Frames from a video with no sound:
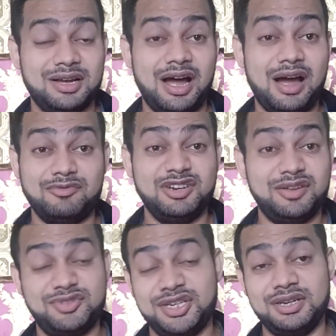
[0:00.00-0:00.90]
I've
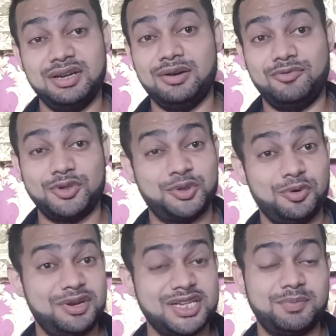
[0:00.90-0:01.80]
lived here for 2
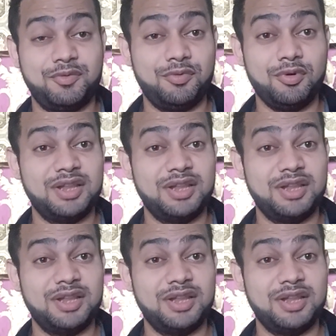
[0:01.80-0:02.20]
years before,